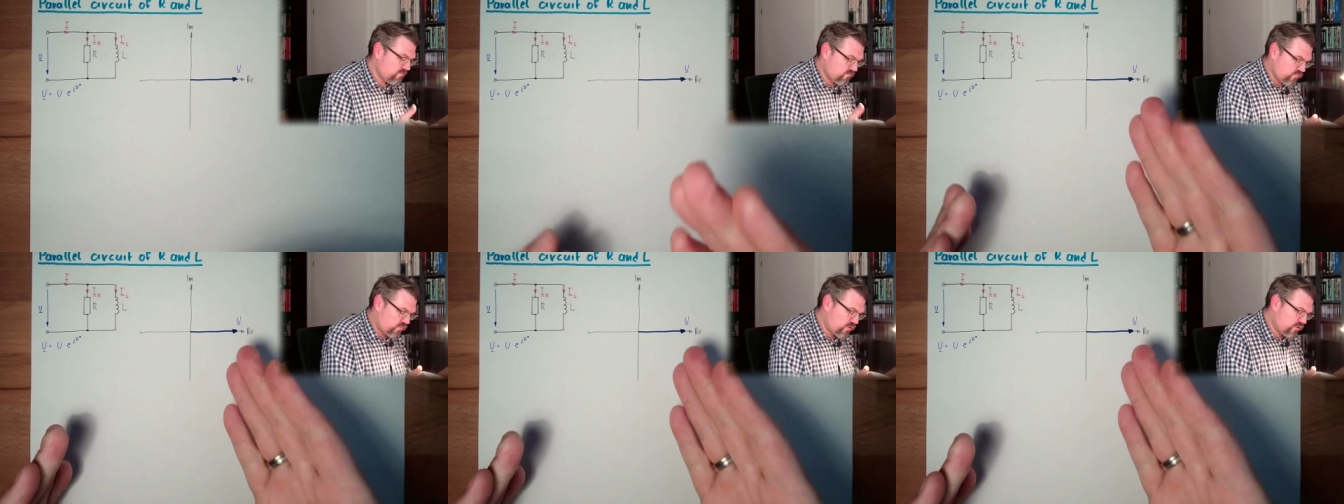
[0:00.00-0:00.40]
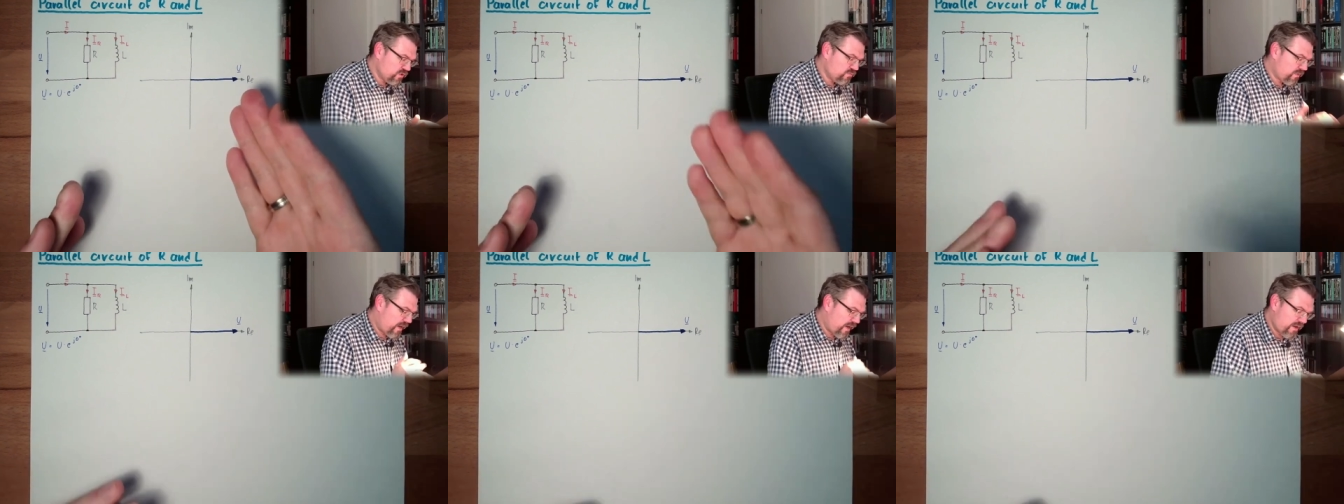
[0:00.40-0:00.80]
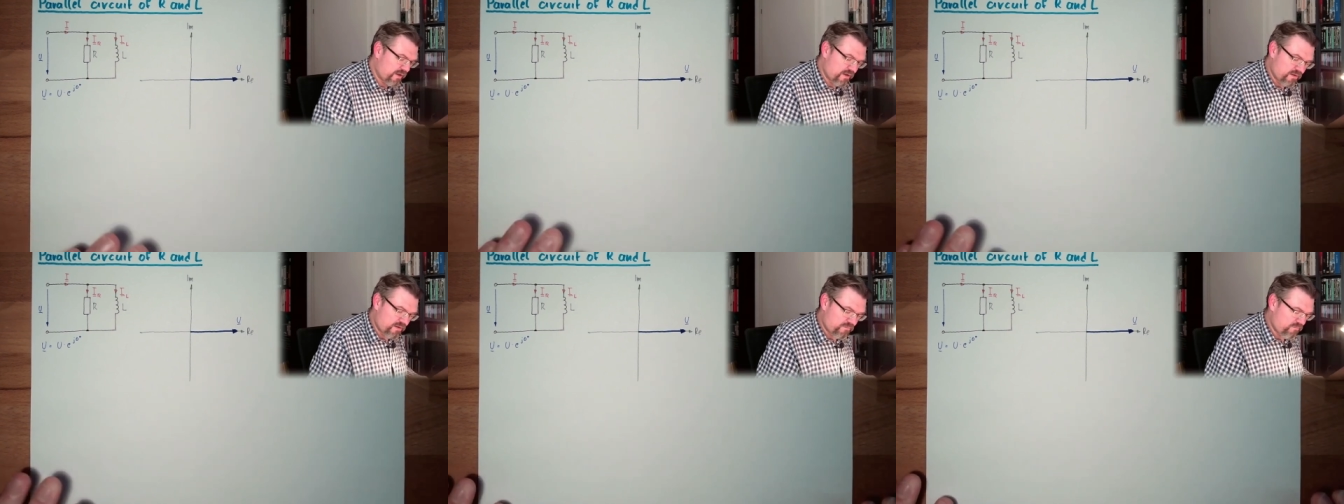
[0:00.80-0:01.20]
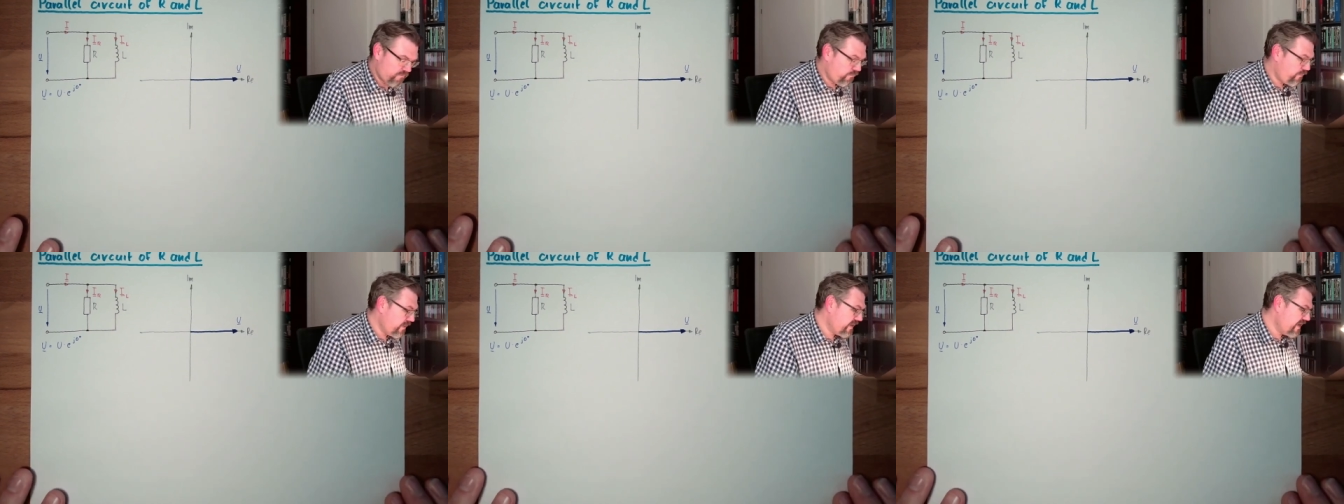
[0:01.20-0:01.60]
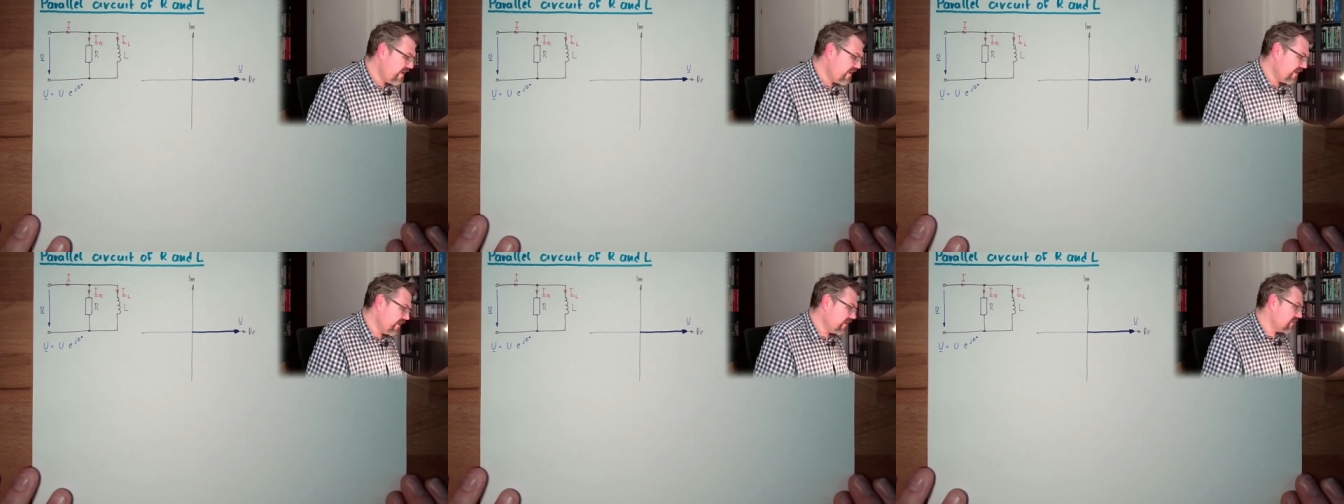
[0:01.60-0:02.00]
This is my
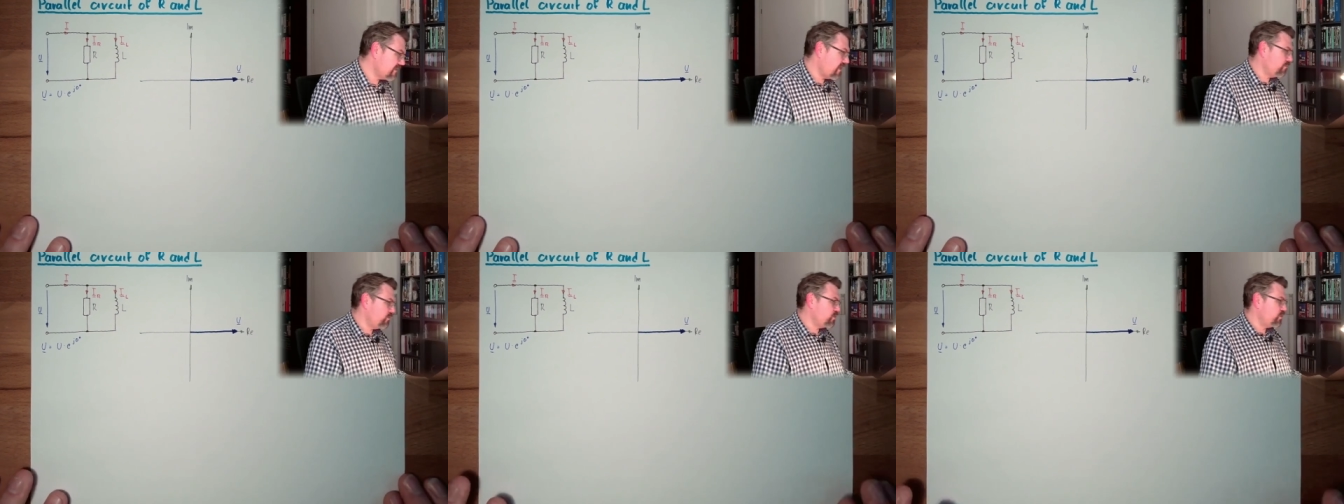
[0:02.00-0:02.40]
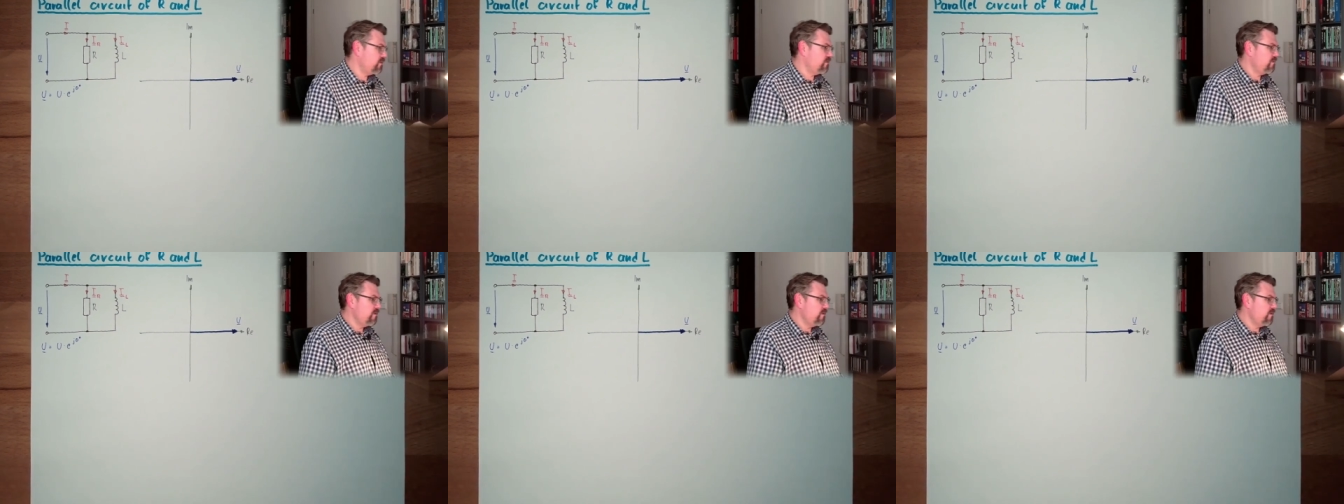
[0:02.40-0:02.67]
beginning assumption.